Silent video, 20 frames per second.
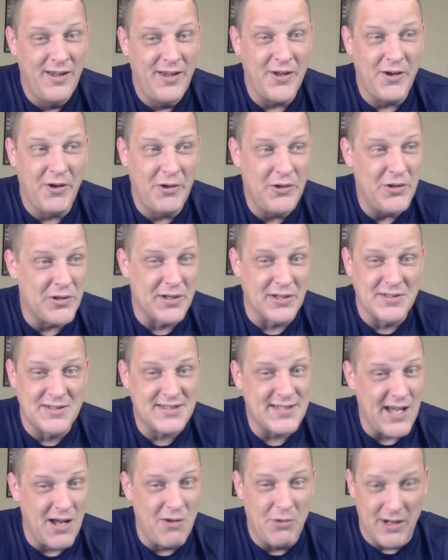You know, you could
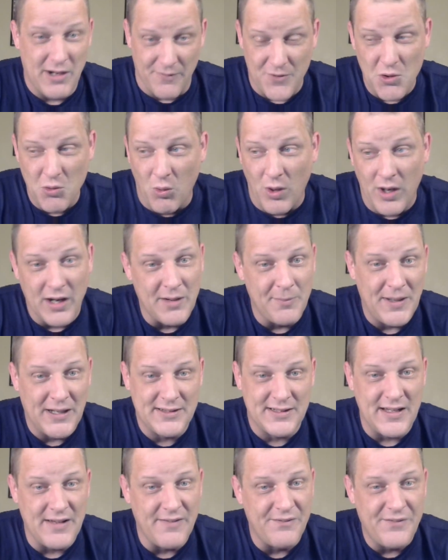say whatever you want
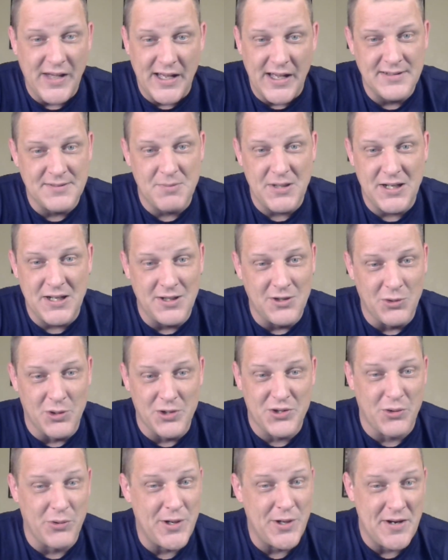about the event being in
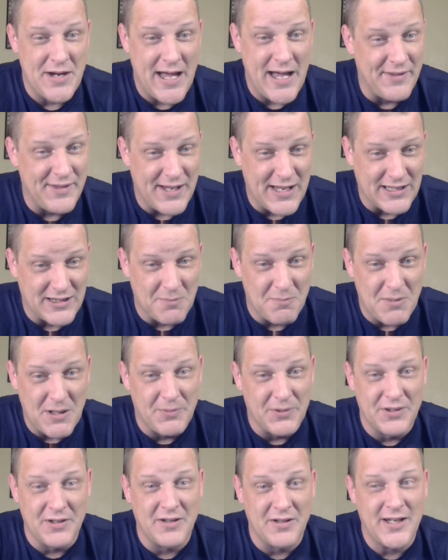North Korea and how they got the
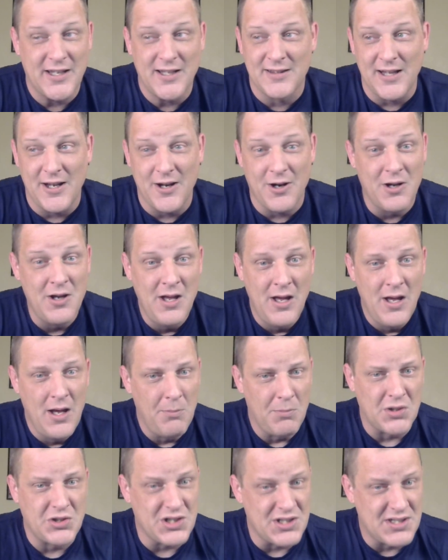people to get there,
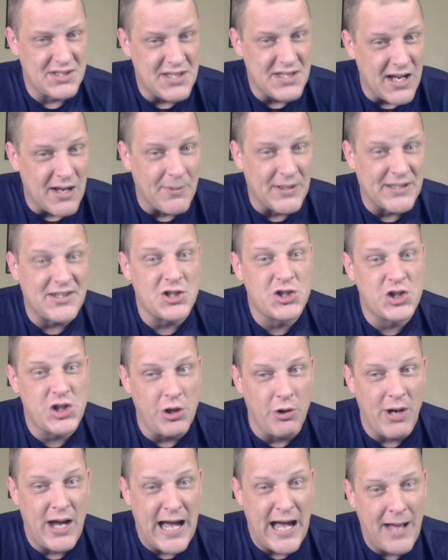but just think about the
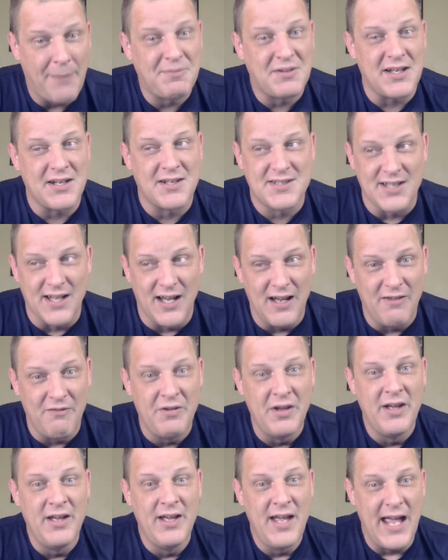sheer optics
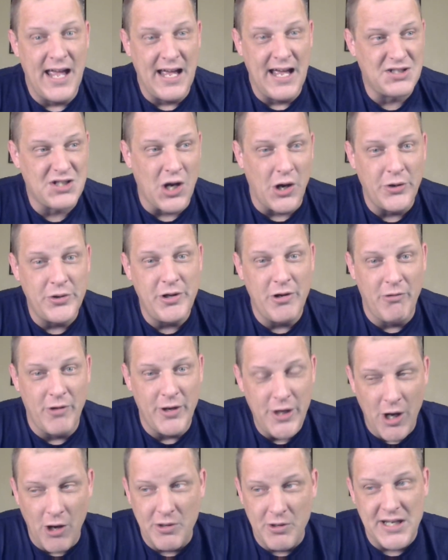of Antonio
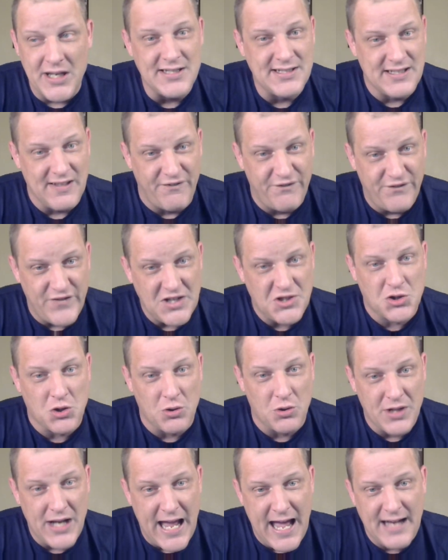Inoki is the
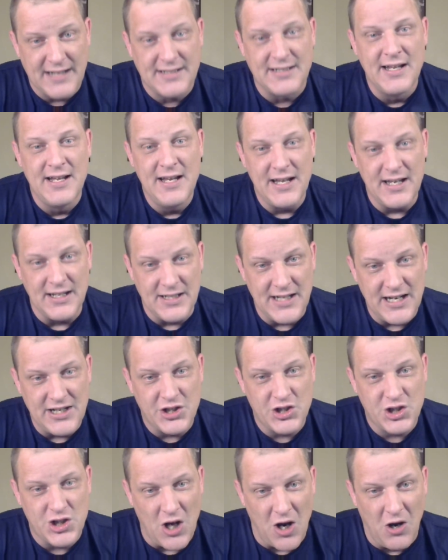featured act in a
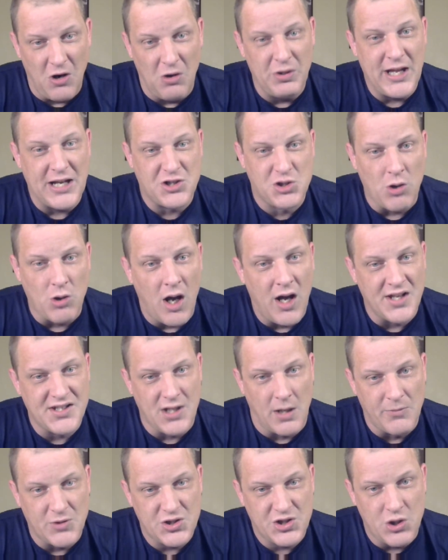show that
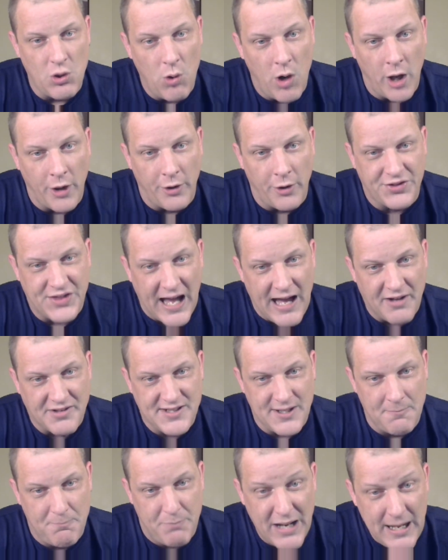draws almost
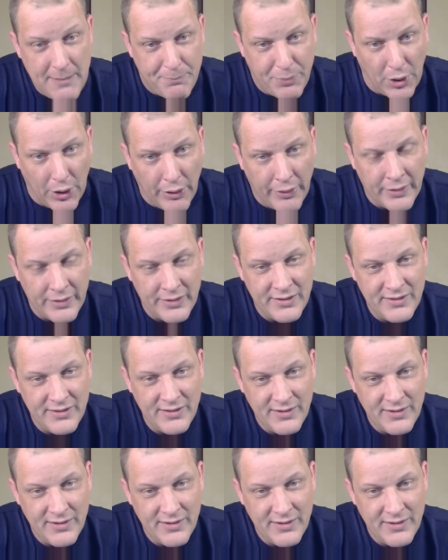200,000 people